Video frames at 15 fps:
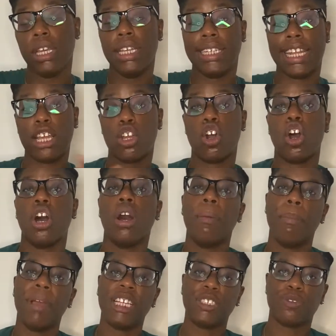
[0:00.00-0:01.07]
they call
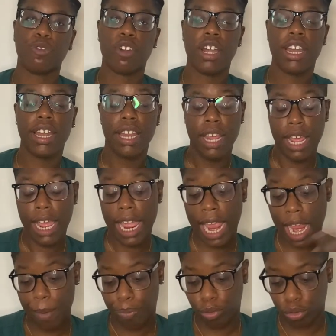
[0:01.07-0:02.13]
her best friend
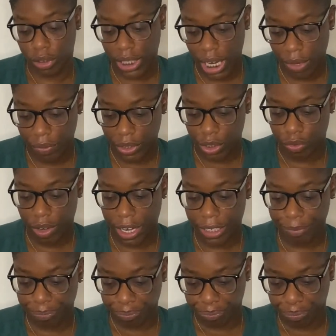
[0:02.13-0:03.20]
April Davis,
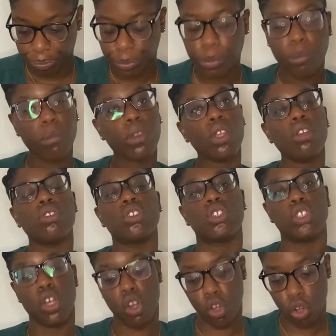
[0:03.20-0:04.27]
right?
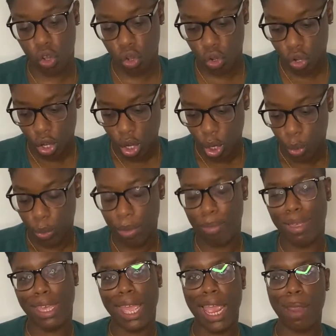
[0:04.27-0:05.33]
So we
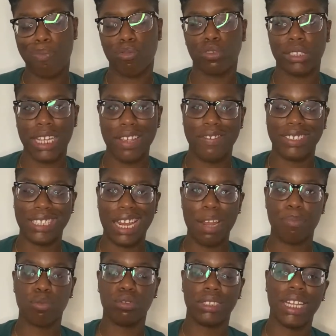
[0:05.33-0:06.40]
meet April Davis.
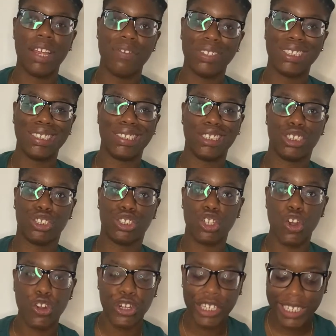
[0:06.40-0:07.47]
April Davis is a
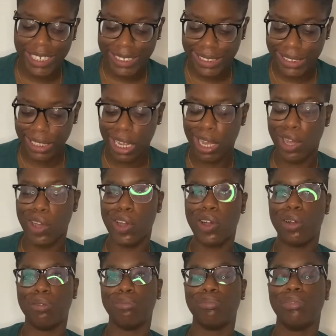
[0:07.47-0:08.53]
journalist.
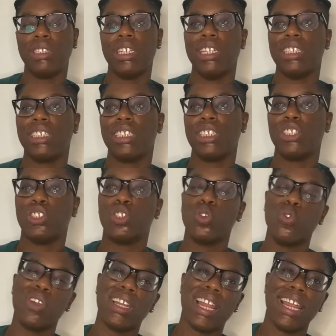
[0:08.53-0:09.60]
She's
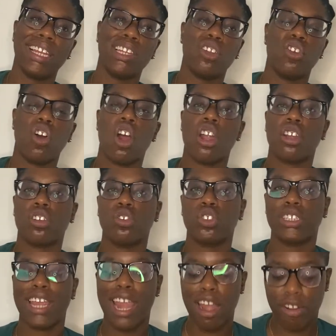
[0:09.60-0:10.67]
doing like little articles
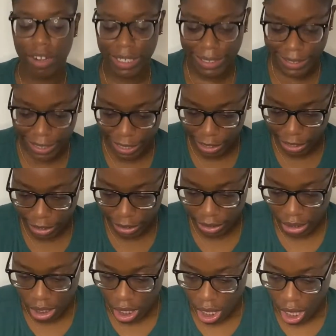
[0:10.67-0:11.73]
here and
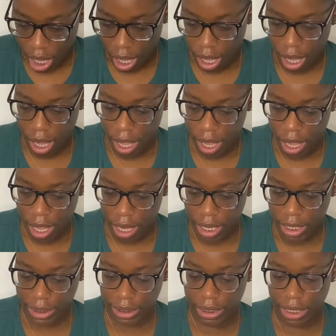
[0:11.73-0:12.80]
there.
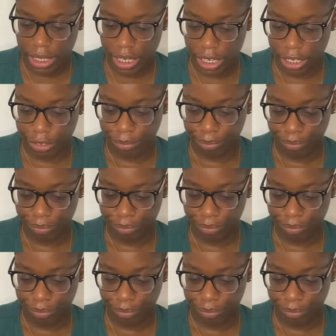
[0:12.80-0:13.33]
Let's see here.